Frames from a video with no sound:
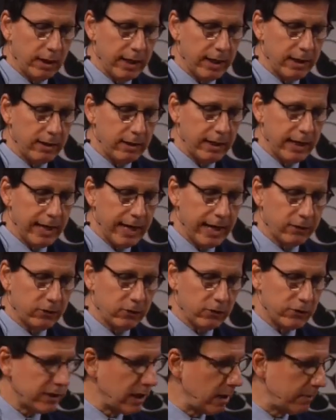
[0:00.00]
led the
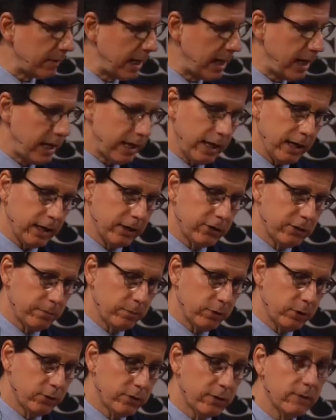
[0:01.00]
actor Salma Hayek to
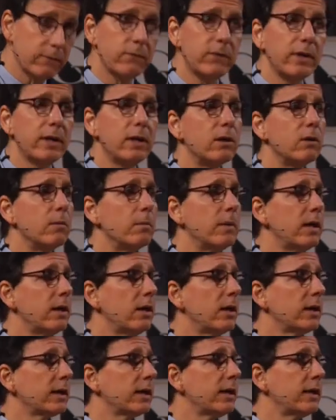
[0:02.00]
produce a film
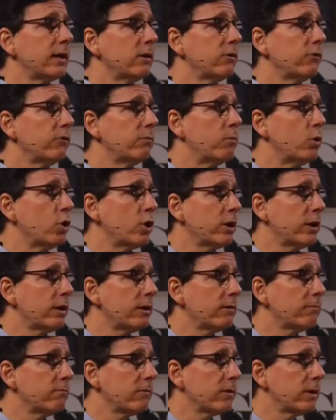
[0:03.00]
on Khalil's book,
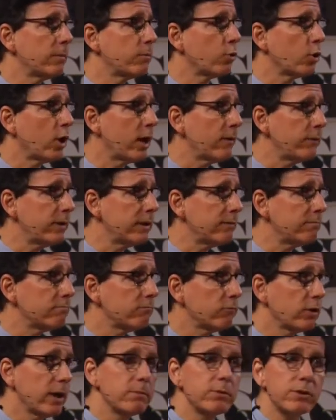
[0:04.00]
The Prophet.
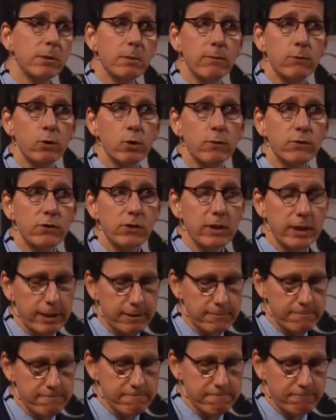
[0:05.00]
Perhaps some of you have seen
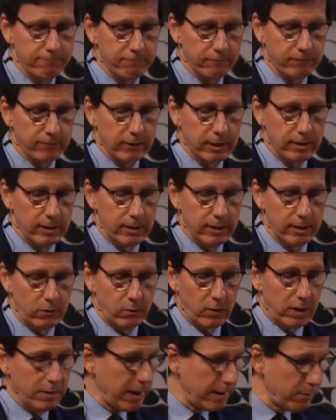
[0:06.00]
it.
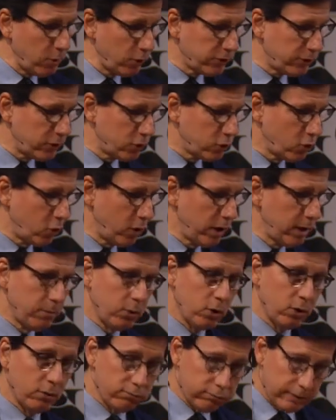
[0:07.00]
One of my most
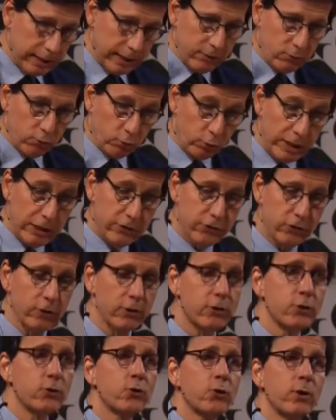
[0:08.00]
enjoyable kind of
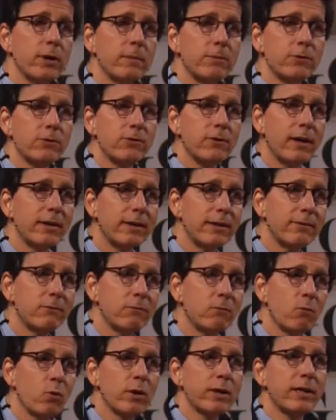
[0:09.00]
research trips
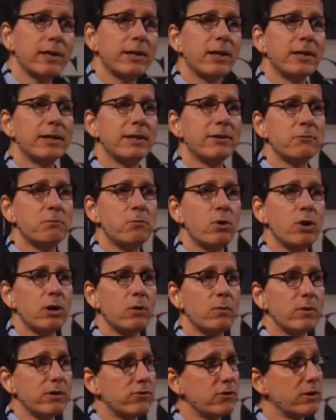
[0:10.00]
on working on this
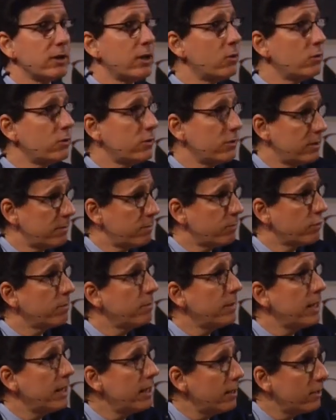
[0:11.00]
book was to go to the
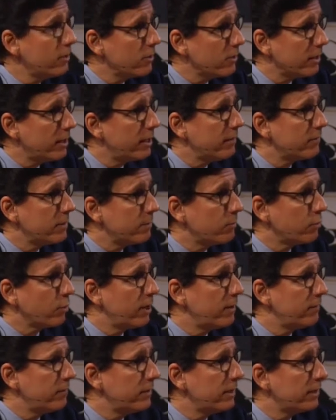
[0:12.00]
premiere of The
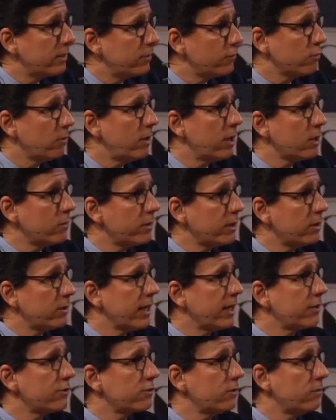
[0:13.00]
Prophet at the Toronto
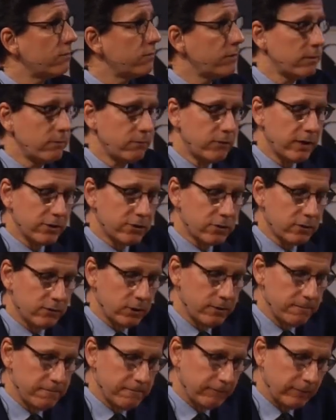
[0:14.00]
International Film
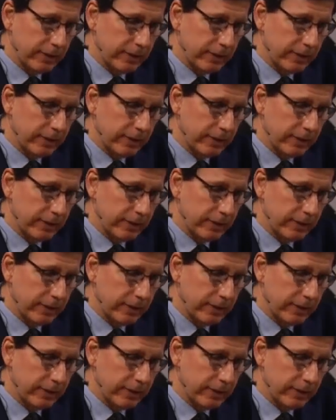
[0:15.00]
Festival.